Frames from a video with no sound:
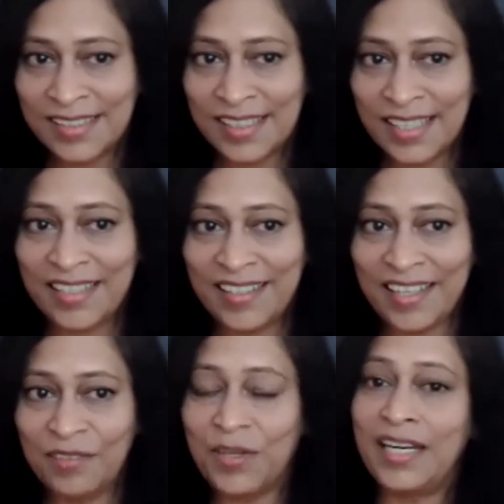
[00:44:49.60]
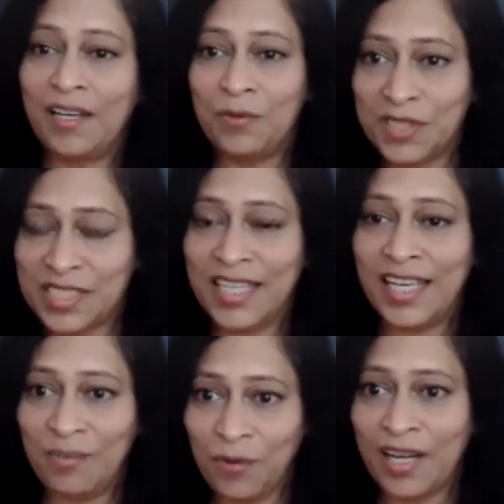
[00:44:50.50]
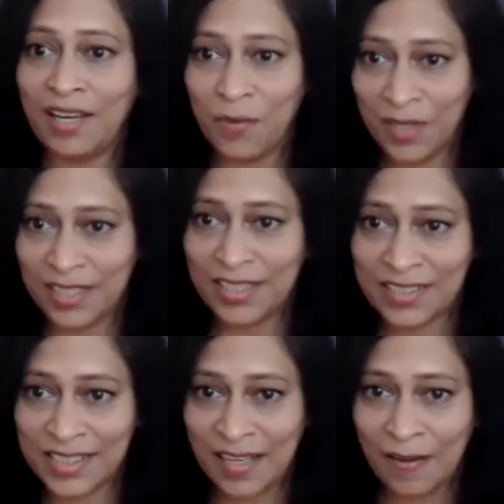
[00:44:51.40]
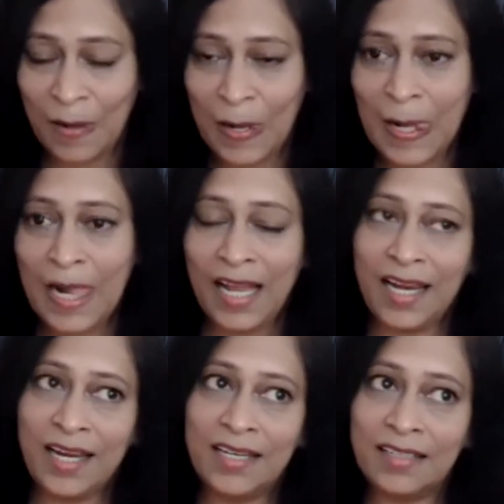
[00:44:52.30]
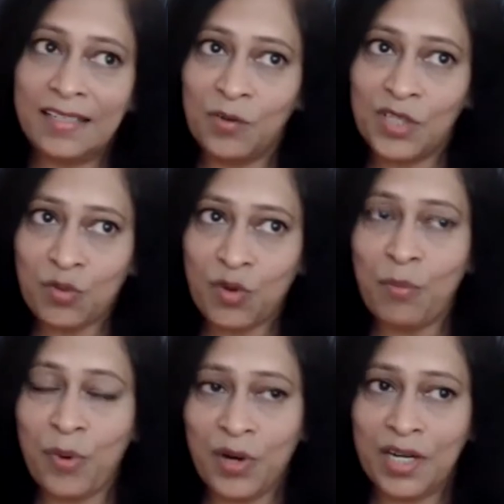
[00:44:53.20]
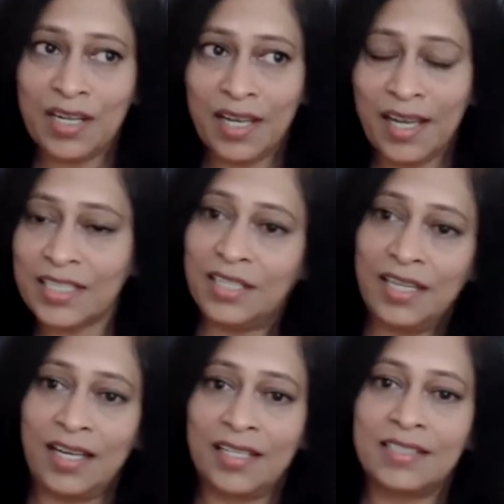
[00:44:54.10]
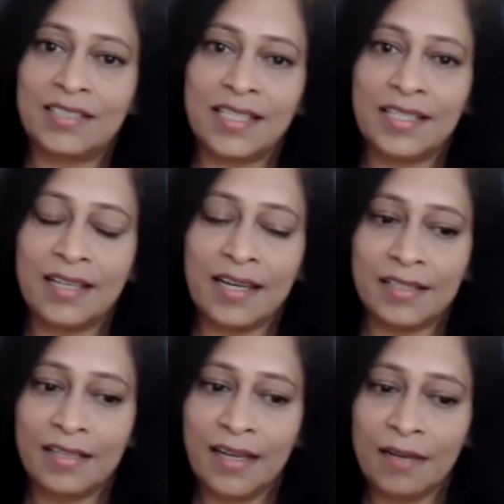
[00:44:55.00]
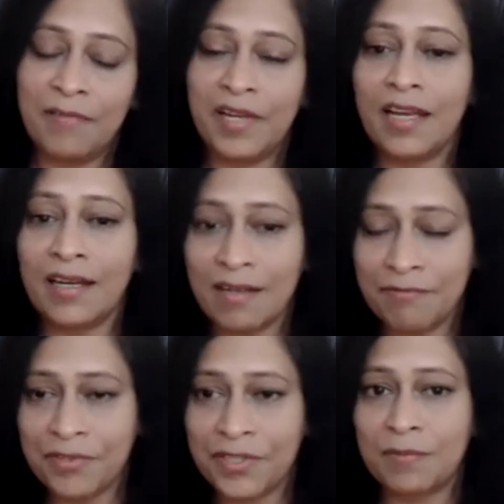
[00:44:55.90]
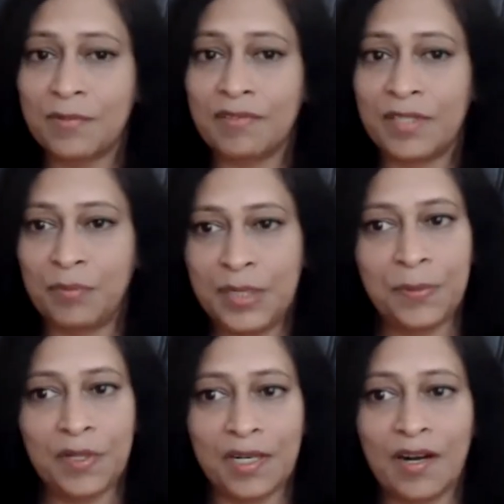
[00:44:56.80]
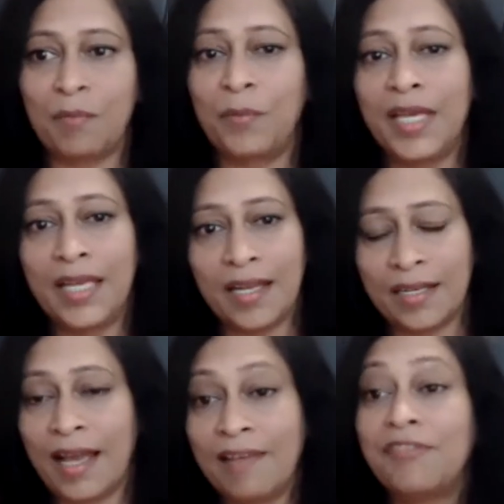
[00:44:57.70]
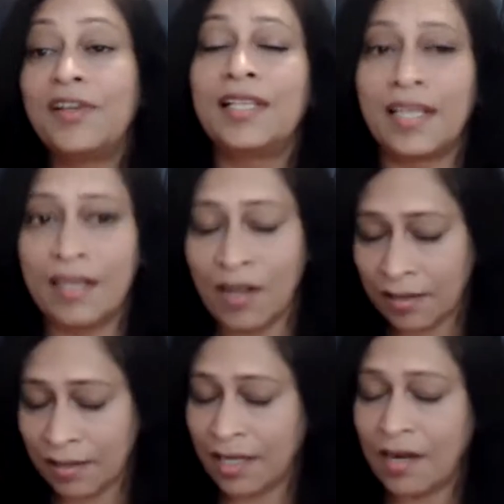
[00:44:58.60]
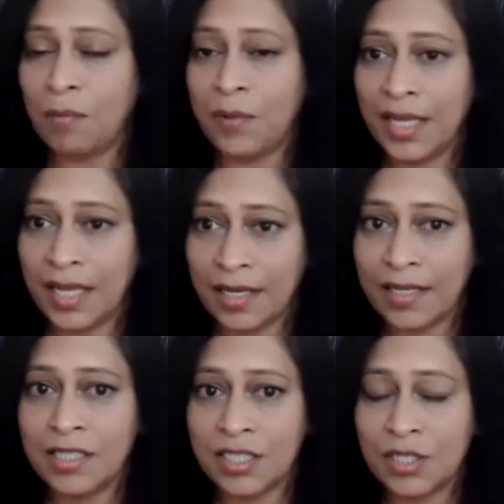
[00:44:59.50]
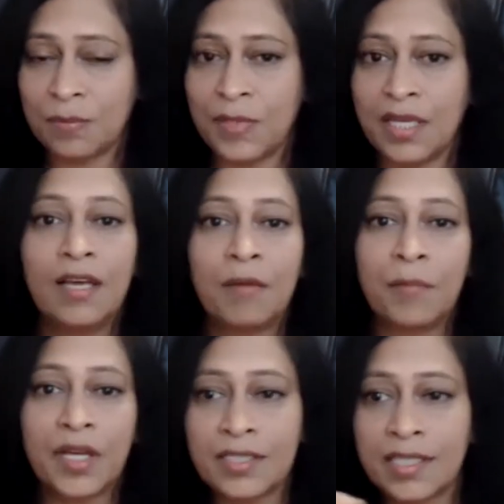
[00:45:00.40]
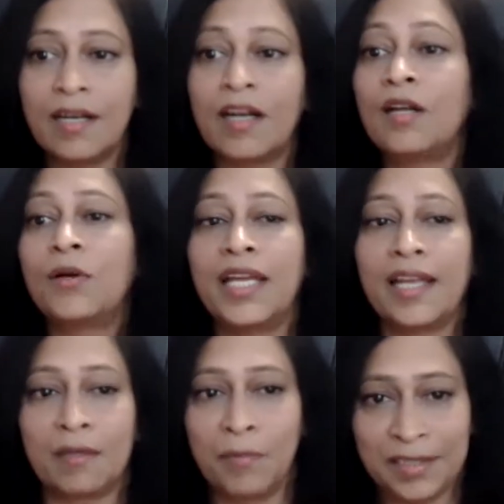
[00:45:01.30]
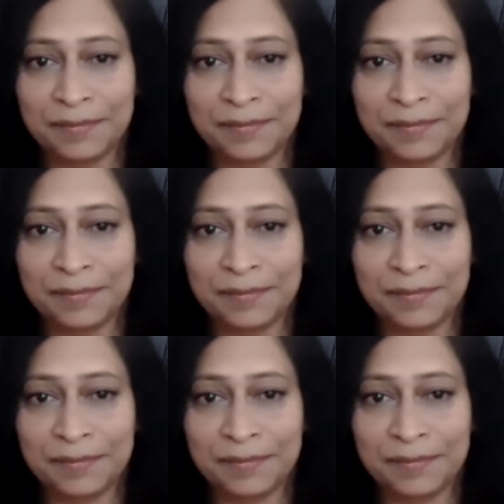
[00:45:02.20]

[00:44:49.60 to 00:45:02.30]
And I would say what I wanted to say. And there was one point I actually had to say that I'm very uncomfortable when people are not paying it. I feel they're not paying attention to me because they're not looking at me.